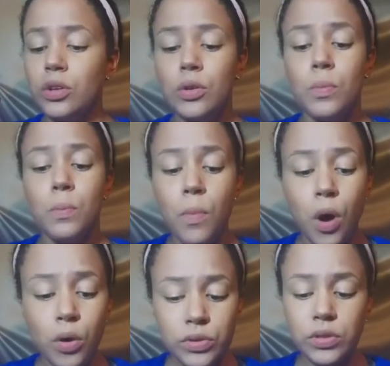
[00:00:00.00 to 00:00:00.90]

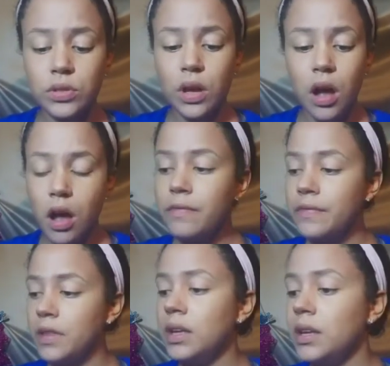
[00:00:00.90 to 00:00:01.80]
Most of
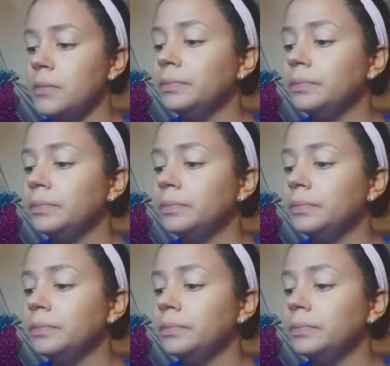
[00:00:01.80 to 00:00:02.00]
the